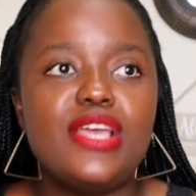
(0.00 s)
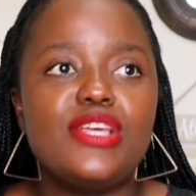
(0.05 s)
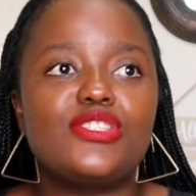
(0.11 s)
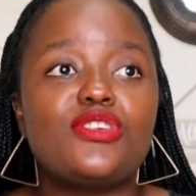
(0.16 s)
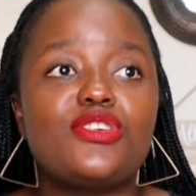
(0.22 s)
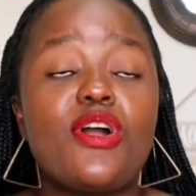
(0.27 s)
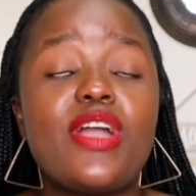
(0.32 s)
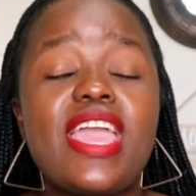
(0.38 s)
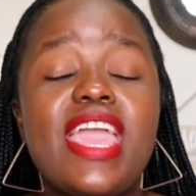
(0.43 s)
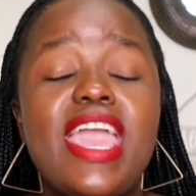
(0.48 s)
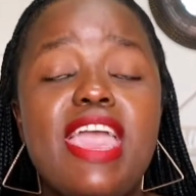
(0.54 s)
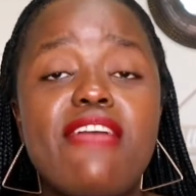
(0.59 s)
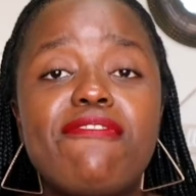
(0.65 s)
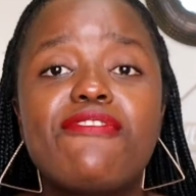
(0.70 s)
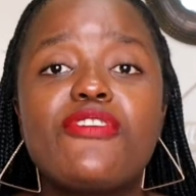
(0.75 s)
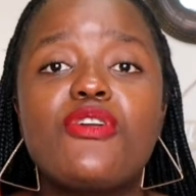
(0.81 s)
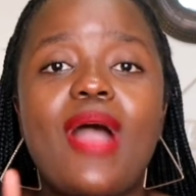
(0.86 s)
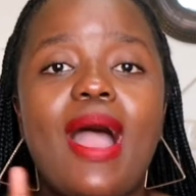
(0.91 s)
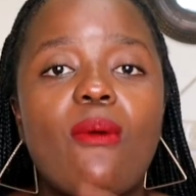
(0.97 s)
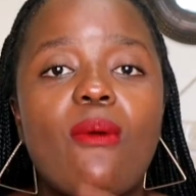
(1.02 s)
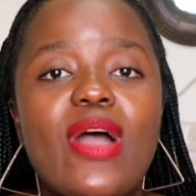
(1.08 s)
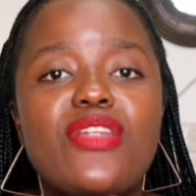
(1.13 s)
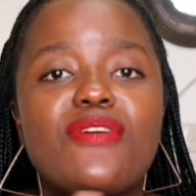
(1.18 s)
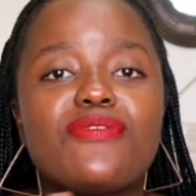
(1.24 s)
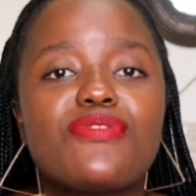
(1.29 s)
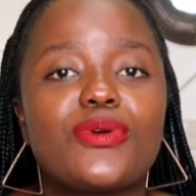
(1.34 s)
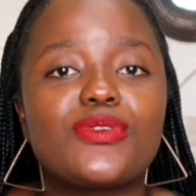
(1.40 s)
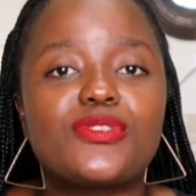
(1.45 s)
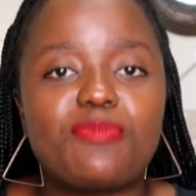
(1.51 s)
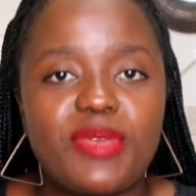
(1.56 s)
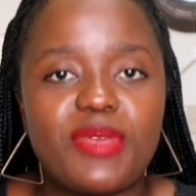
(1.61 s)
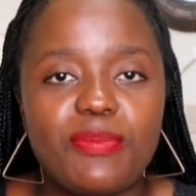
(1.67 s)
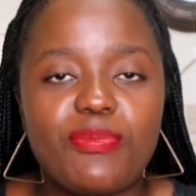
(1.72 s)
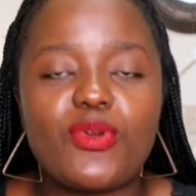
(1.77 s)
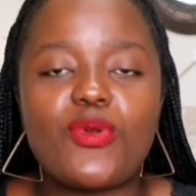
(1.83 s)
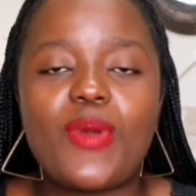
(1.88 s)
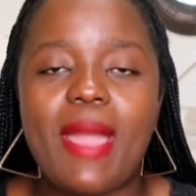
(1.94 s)
So if you are one of those
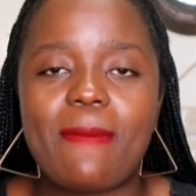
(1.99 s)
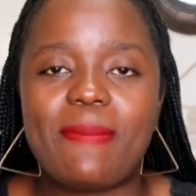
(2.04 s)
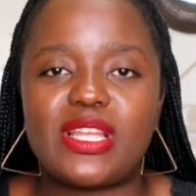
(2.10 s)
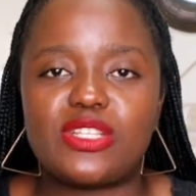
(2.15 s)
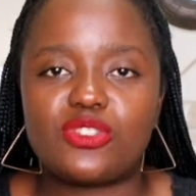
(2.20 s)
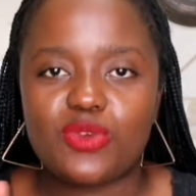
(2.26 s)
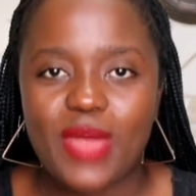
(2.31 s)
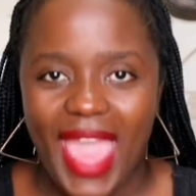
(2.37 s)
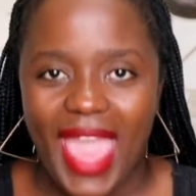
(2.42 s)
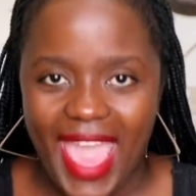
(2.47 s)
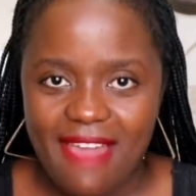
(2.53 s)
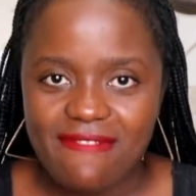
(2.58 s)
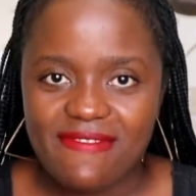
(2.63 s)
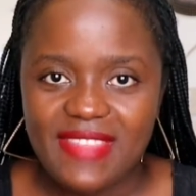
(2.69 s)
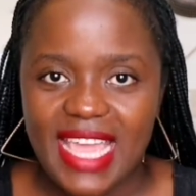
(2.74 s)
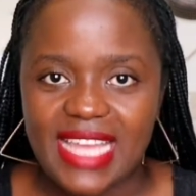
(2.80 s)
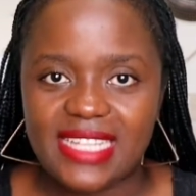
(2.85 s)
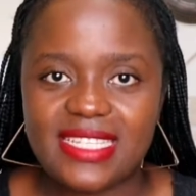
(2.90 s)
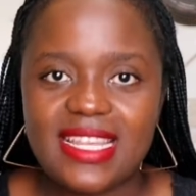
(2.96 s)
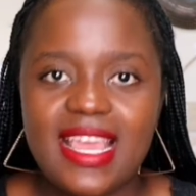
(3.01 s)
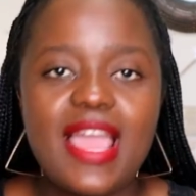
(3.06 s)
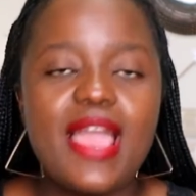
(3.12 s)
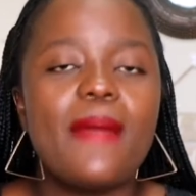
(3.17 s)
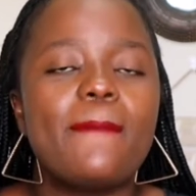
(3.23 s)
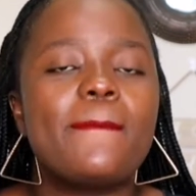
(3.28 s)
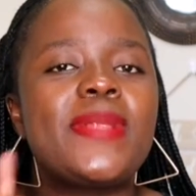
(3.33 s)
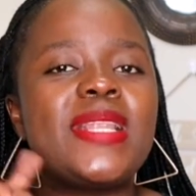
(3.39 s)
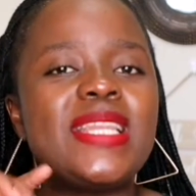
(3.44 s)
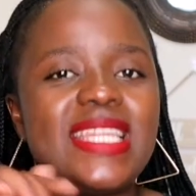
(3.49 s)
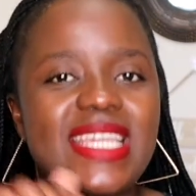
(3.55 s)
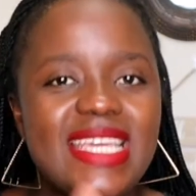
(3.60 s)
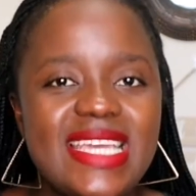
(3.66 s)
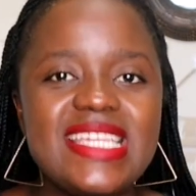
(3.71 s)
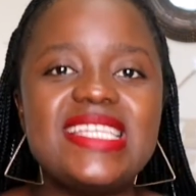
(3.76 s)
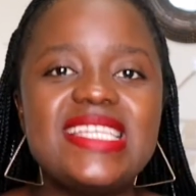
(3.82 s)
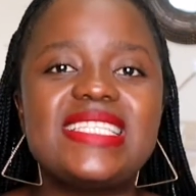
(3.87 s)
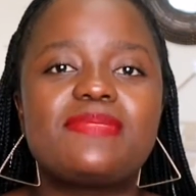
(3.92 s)
people who happen to have that,
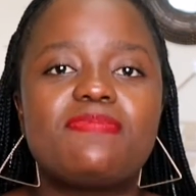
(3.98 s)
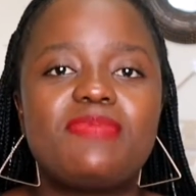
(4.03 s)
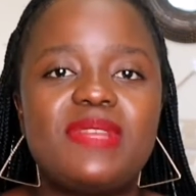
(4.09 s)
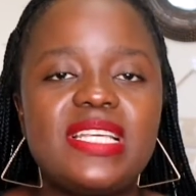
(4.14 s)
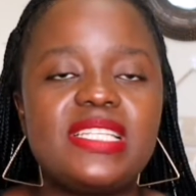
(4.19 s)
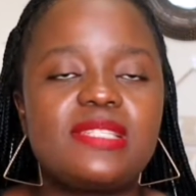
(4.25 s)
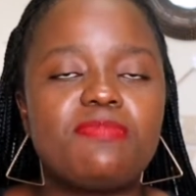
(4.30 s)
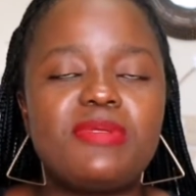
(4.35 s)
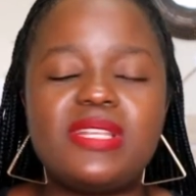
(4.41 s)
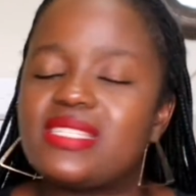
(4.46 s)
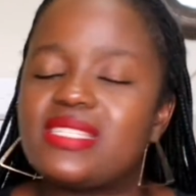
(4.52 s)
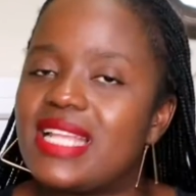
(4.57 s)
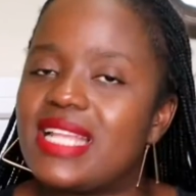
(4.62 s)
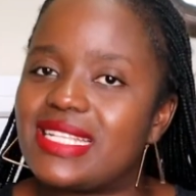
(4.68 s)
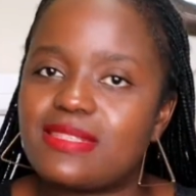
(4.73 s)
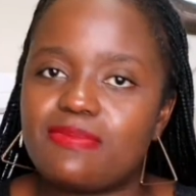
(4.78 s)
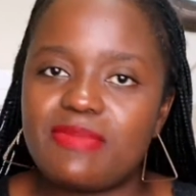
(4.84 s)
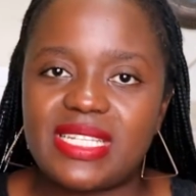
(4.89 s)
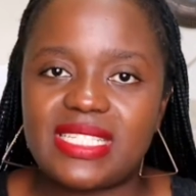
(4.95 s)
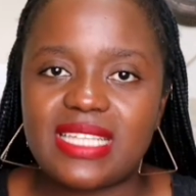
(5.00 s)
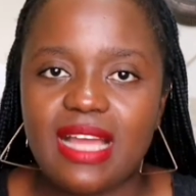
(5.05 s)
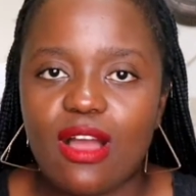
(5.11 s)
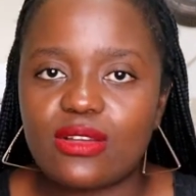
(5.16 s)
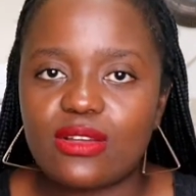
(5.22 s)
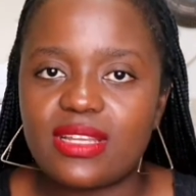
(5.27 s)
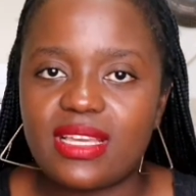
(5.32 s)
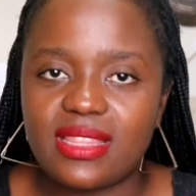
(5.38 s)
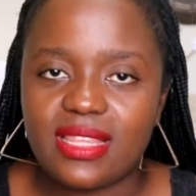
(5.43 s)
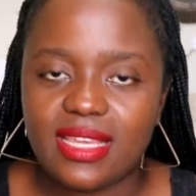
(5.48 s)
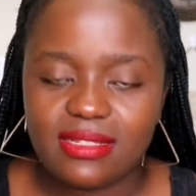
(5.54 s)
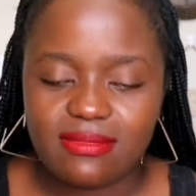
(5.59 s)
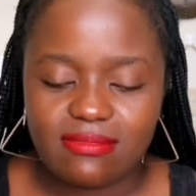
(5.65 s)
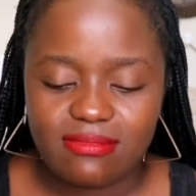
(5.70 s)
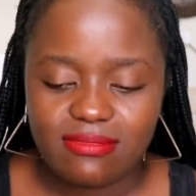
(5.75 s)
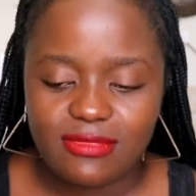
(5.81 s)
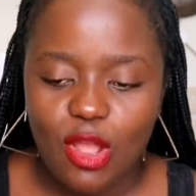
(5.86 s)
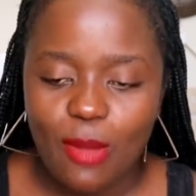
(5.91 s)
please let me down in the
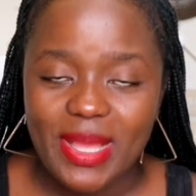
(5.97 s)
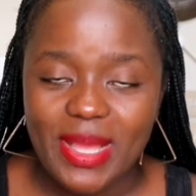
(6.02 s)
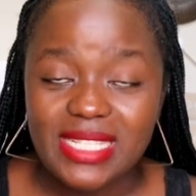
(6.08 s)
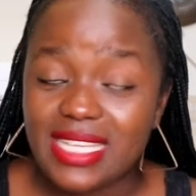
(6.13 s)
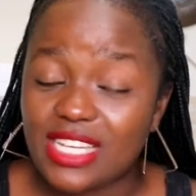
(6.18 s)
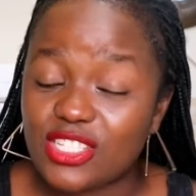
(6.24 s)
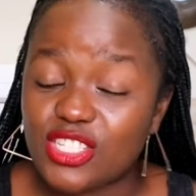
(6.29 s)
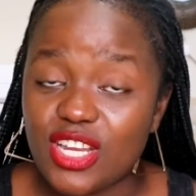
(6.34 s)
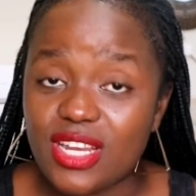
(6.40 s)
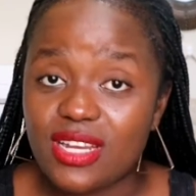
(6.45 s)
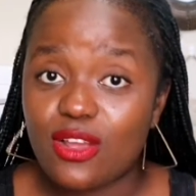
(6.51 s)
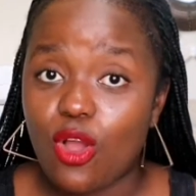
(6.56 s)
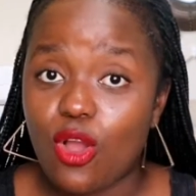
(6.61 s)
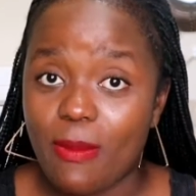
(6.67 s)
comment section.